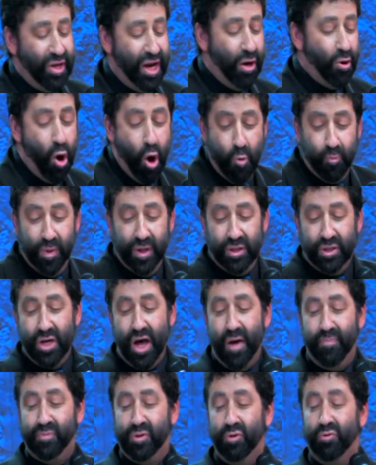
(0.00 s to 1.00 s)
there opens
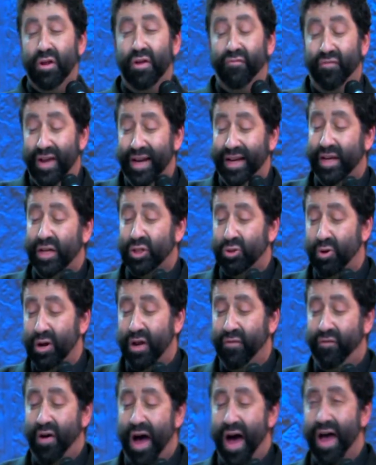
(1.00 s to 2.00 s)
up to Leviticus
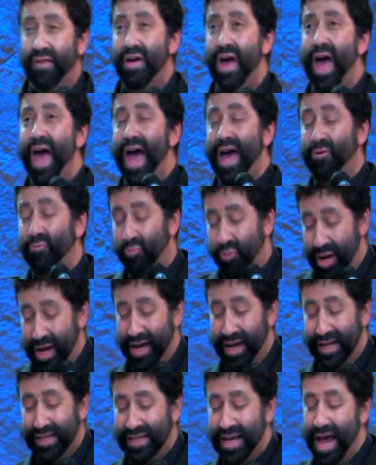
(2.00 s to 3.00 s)
25 and
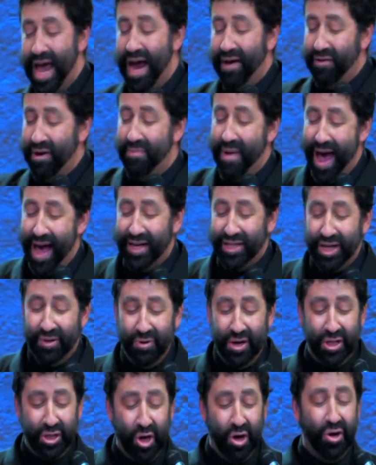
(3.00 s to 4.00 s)
reads, Every man shall
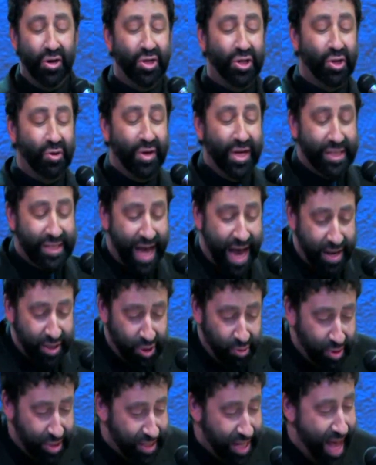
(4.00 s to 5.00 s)
return to his, to his